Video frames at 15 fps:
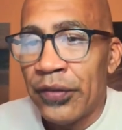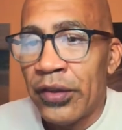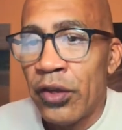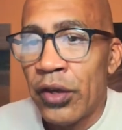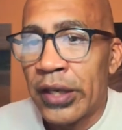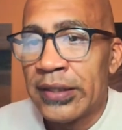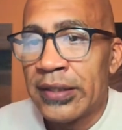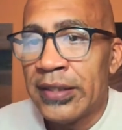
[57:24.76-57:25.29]

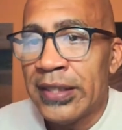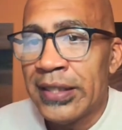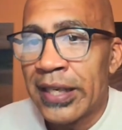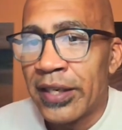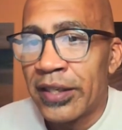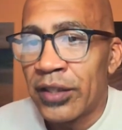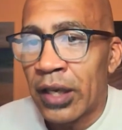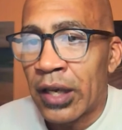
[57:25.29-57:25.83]
you can see
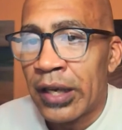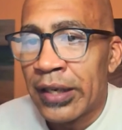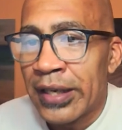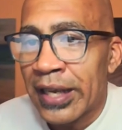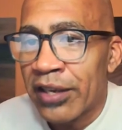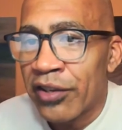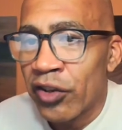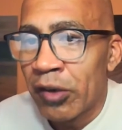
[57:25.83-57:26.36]
that there's a
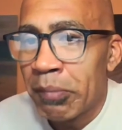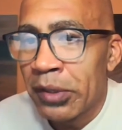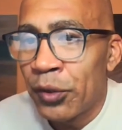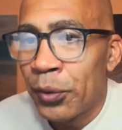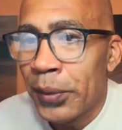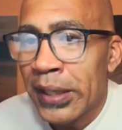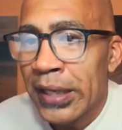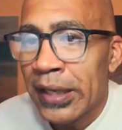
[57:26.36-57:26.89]
connection
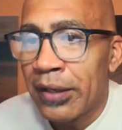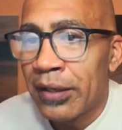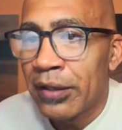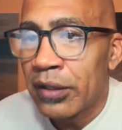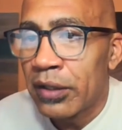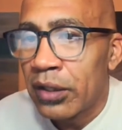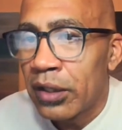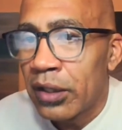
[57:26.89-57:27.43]

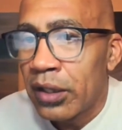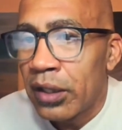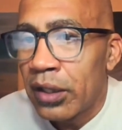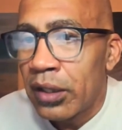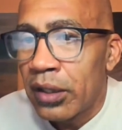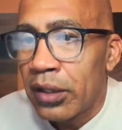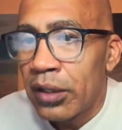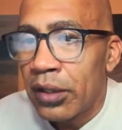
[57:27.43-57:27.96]
between
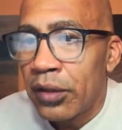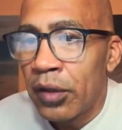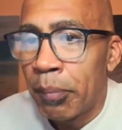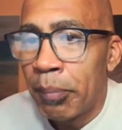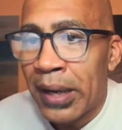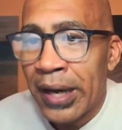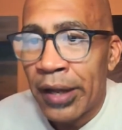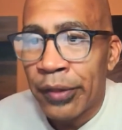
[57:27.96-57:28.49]
the
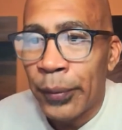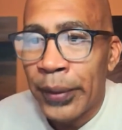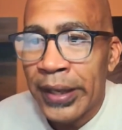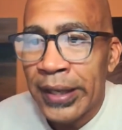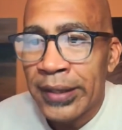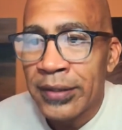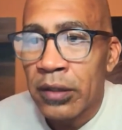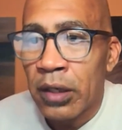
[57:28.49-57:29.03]

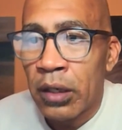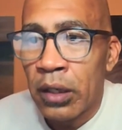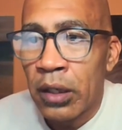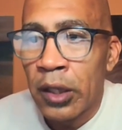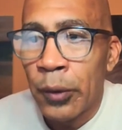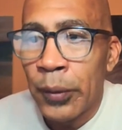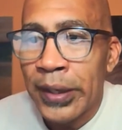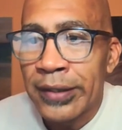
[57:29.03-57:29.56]
pathways
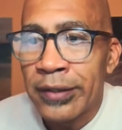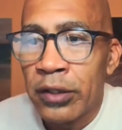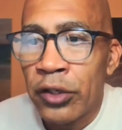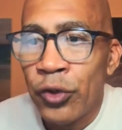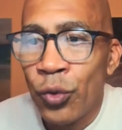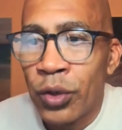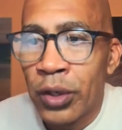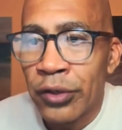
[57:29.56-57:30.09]
all the way to
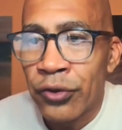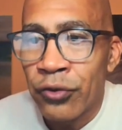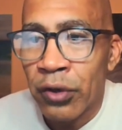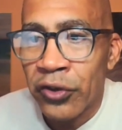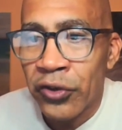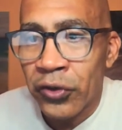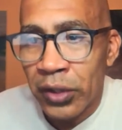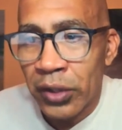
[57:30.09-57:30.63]
the new
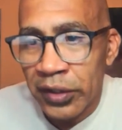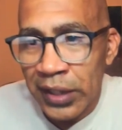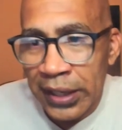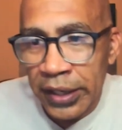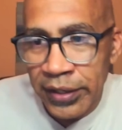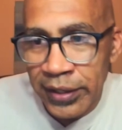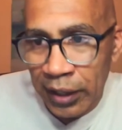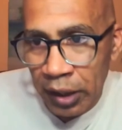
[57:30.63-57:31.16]
construction. There's
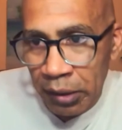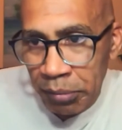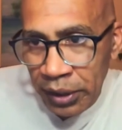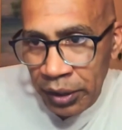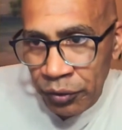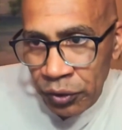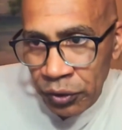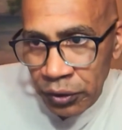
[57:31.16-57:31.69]
like a yellow
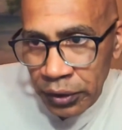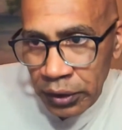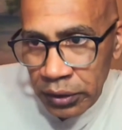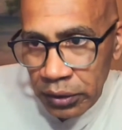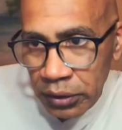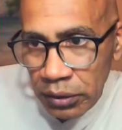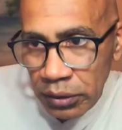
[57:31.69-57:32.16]
brick road